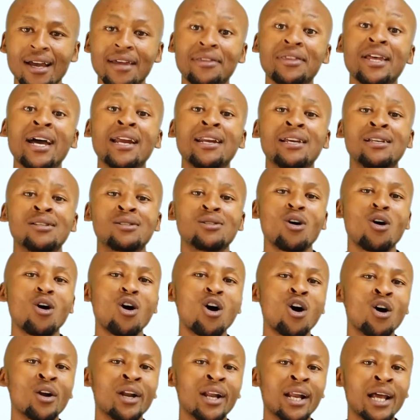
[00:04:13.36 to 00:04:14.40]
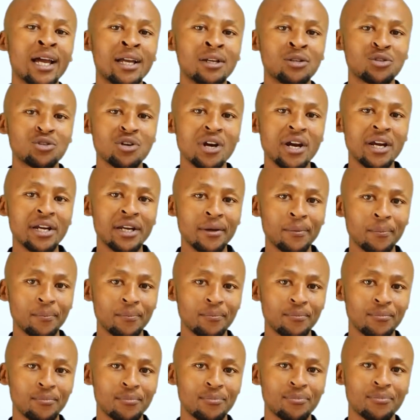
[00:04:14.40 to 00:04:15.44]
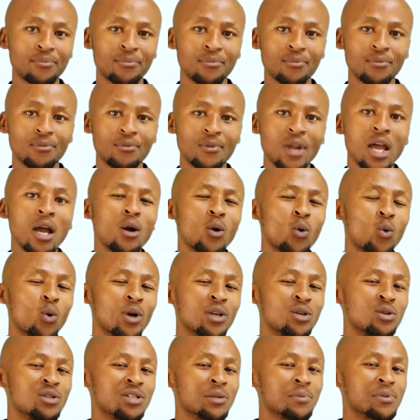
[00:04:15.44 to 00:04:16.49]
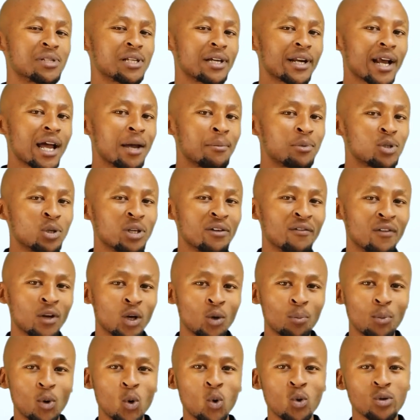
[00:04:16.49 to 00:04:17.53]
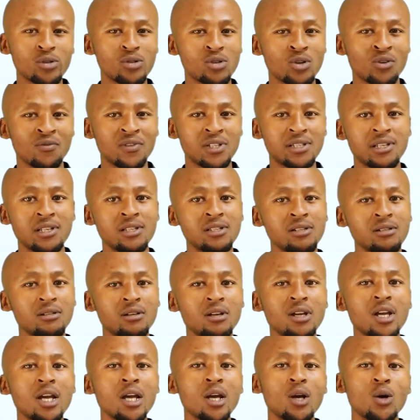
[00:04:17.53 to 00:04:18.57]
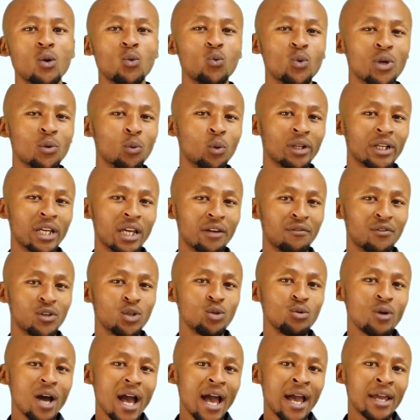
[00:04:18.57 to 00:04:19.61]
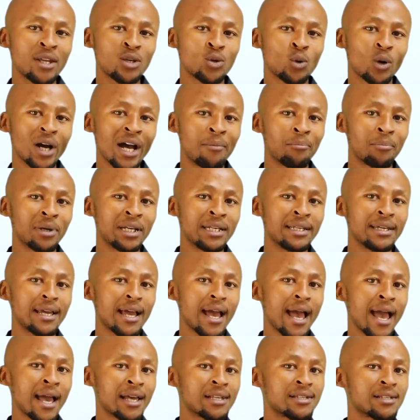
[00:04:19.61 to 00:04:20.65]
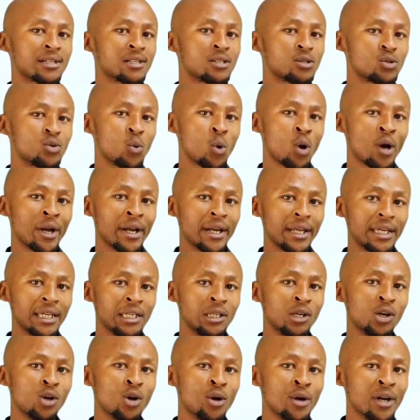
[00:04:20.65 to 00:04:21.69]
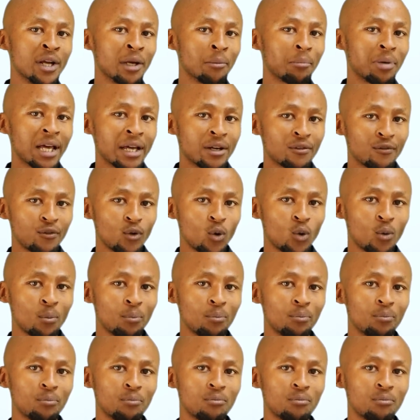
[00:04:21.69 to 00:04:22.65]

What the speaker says: and that is online training. When you subscribe to Developcore services, we will give you and your company access to an e-learning platform.